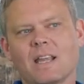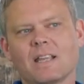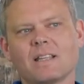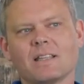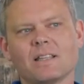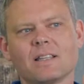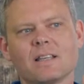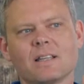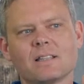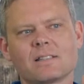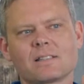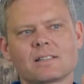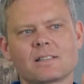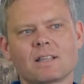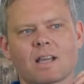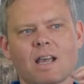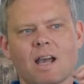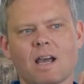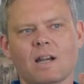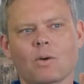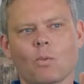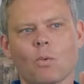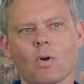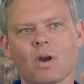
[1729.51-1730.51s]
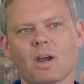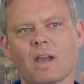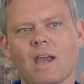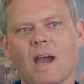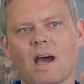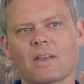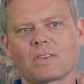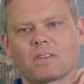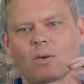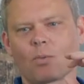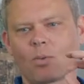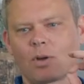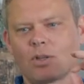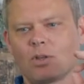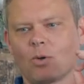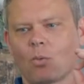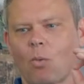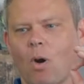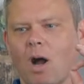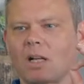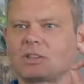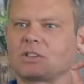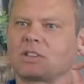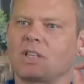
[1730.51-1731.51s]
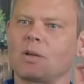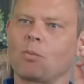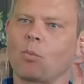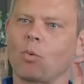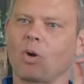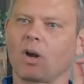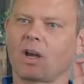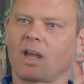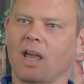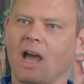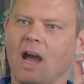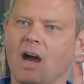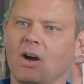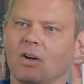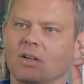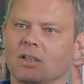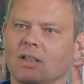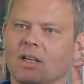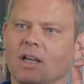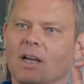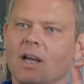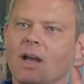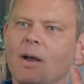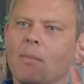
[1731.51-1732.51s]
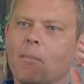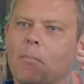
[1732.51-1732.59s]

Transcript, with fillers: It, it's the kind of workout that when you watch them work out,